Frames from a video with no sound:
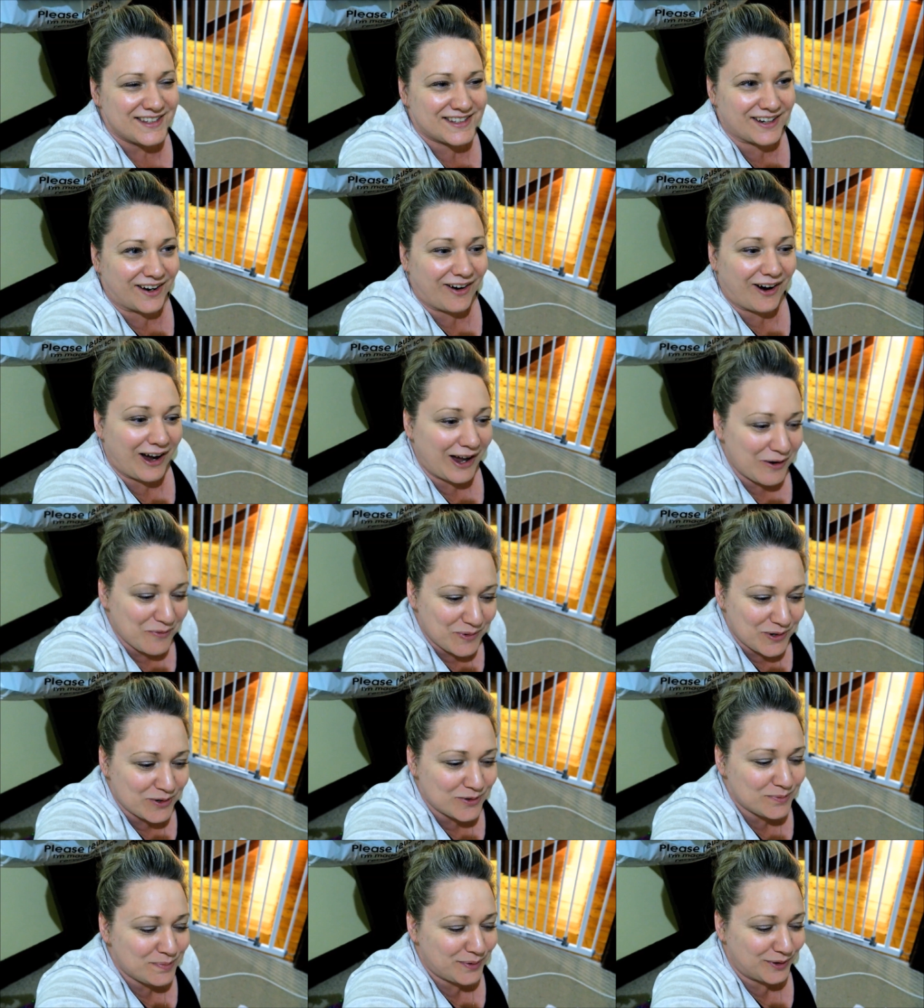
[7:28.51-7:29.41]
So I
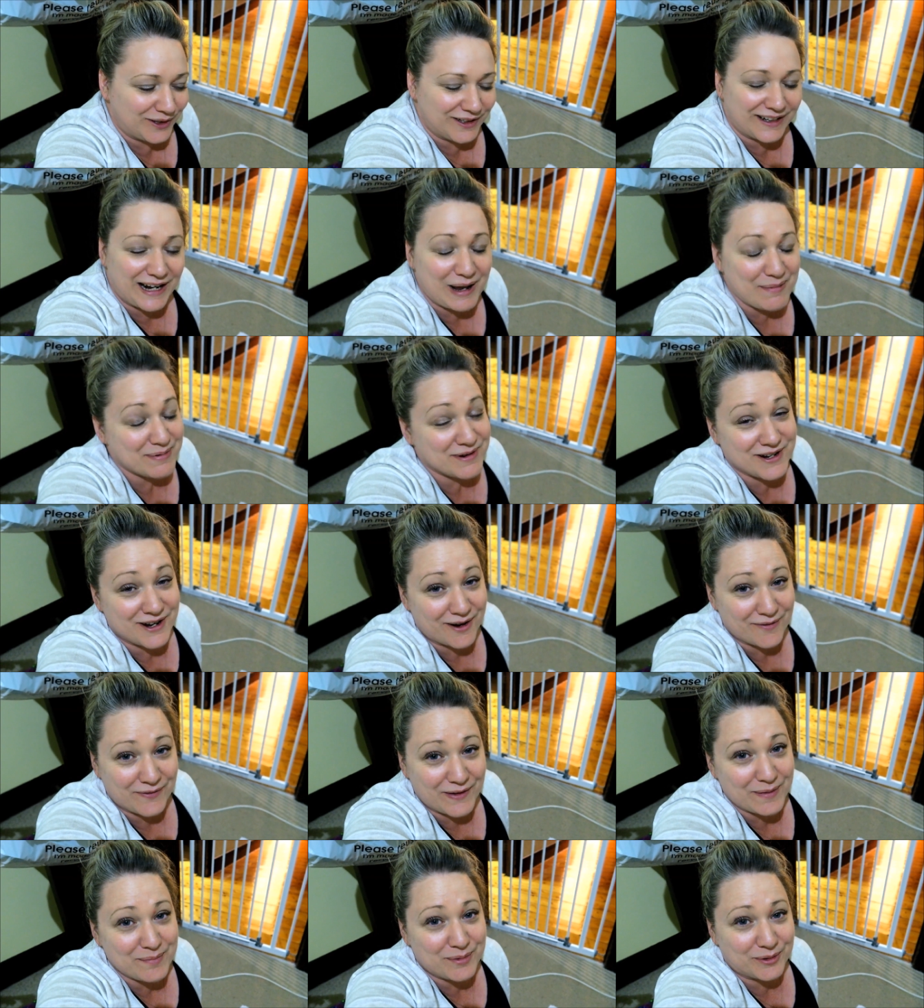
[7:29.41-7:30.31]
will put it up in
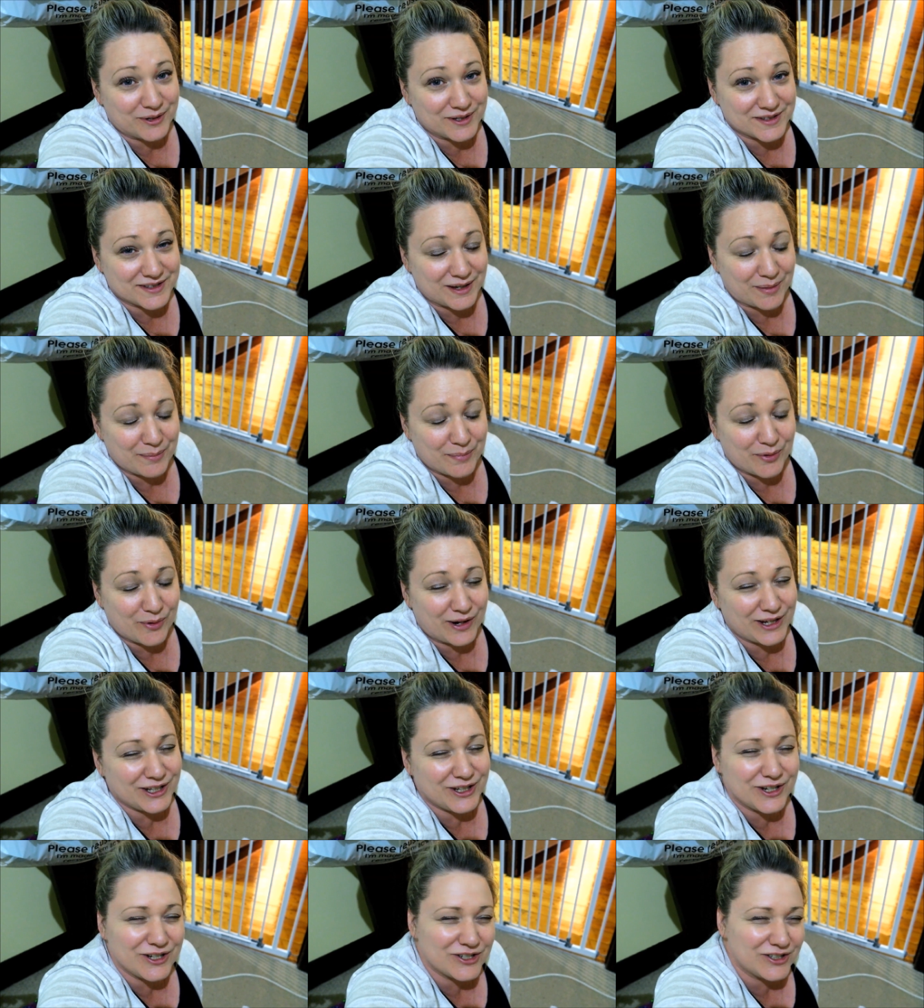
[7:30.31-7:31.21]
November at some
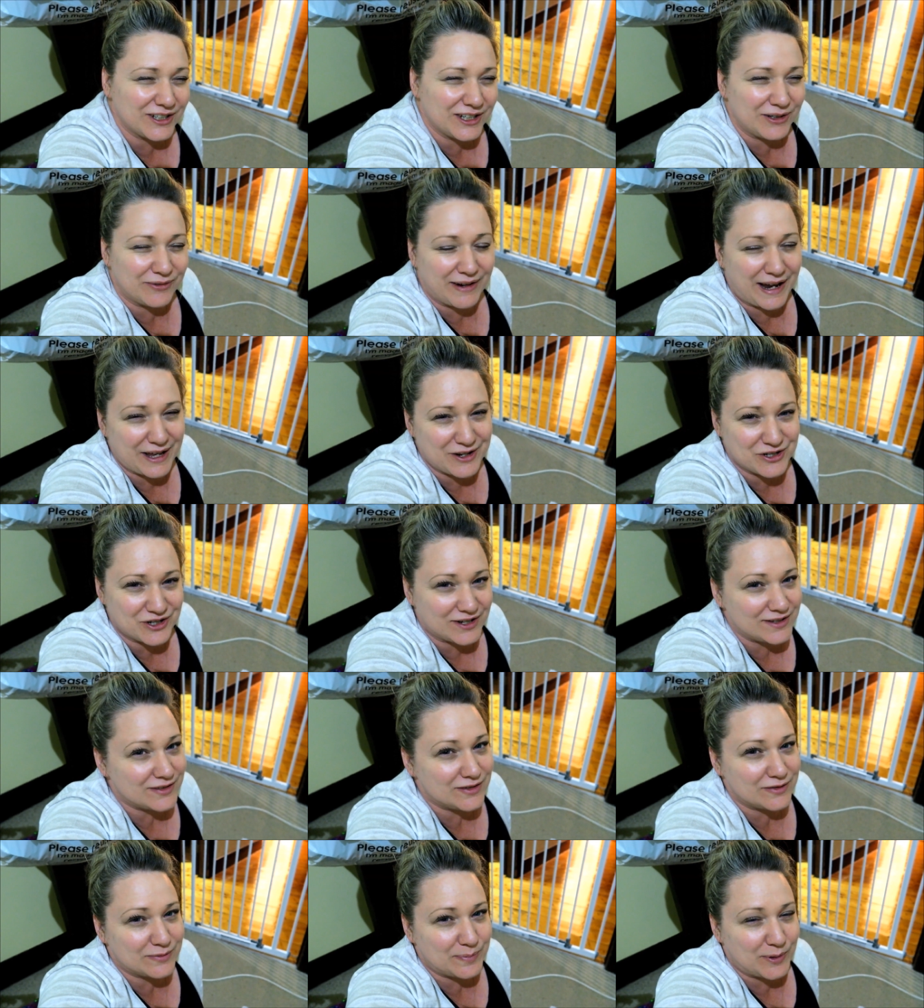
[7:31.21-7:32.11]
point, usually around
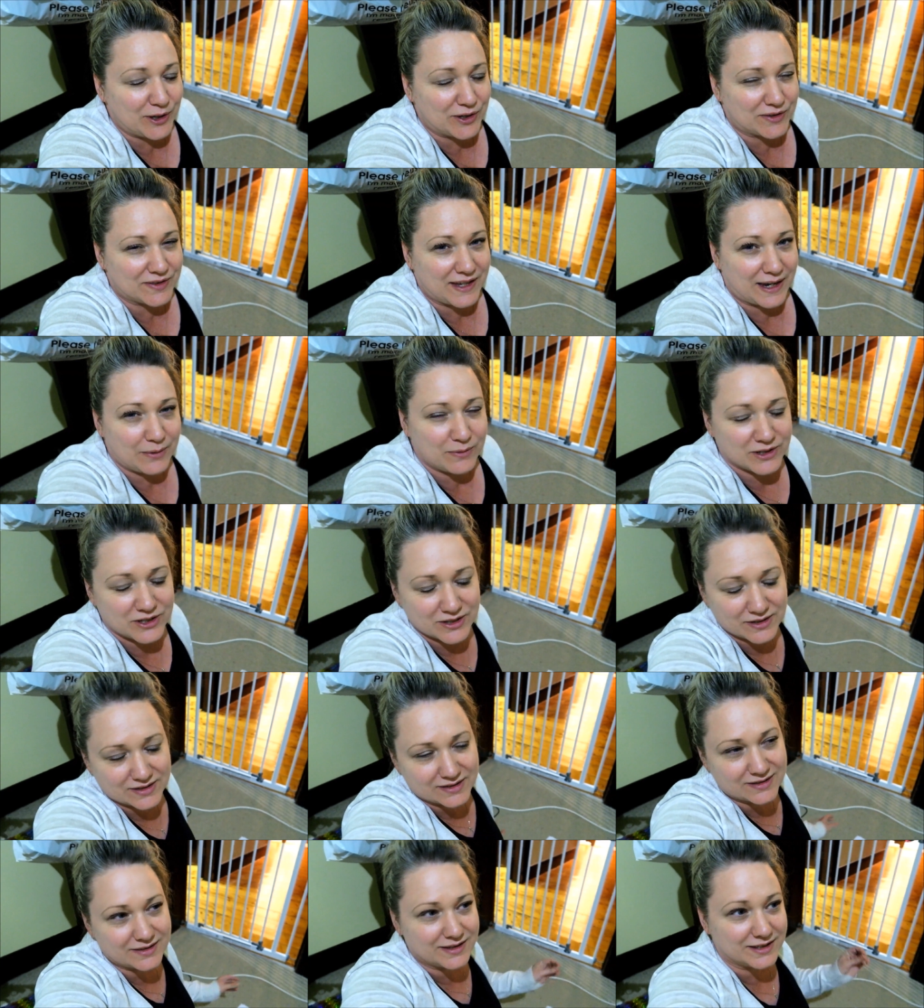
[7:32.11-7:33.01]
Joseph's birthday, which
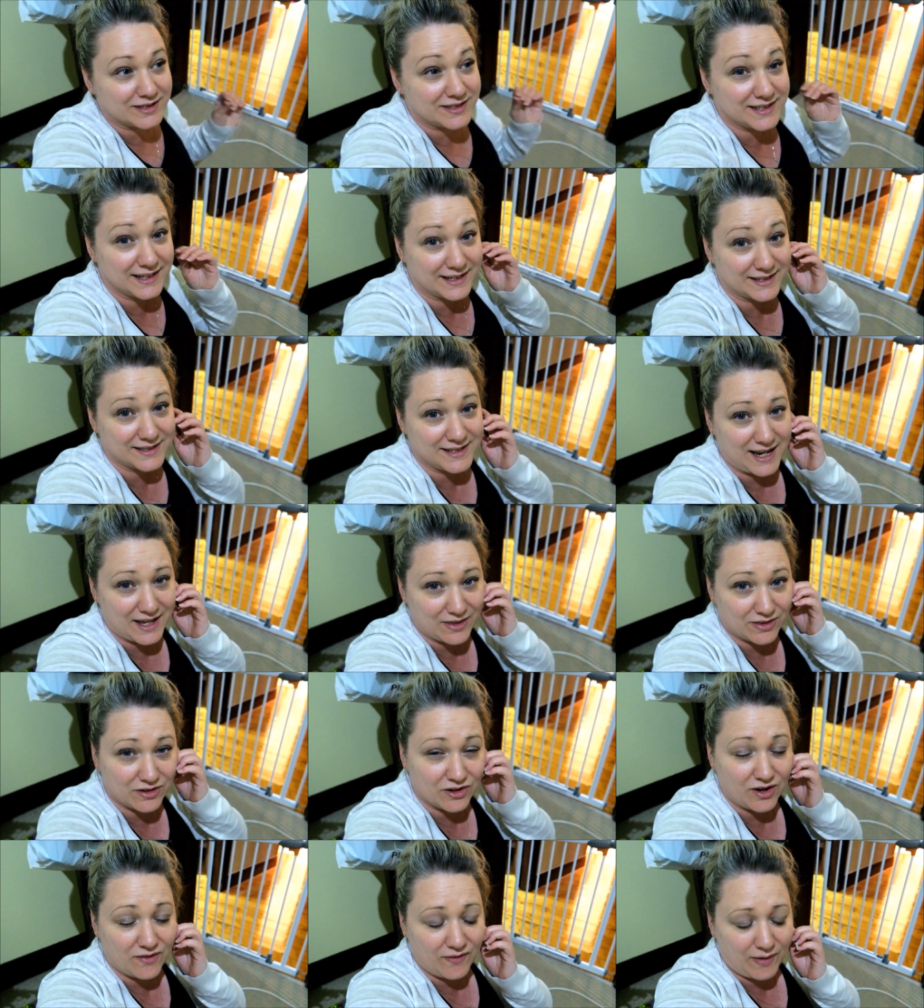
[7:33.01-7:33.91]
is the
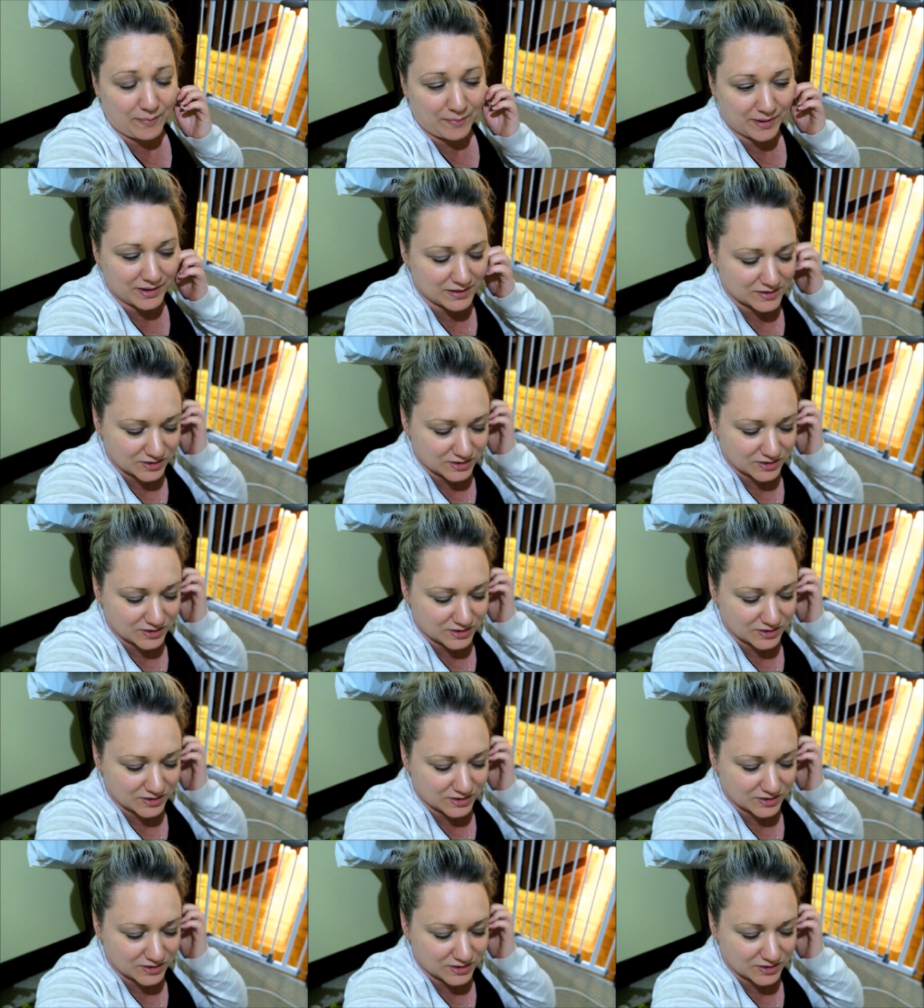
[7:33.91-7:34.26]
16th of November.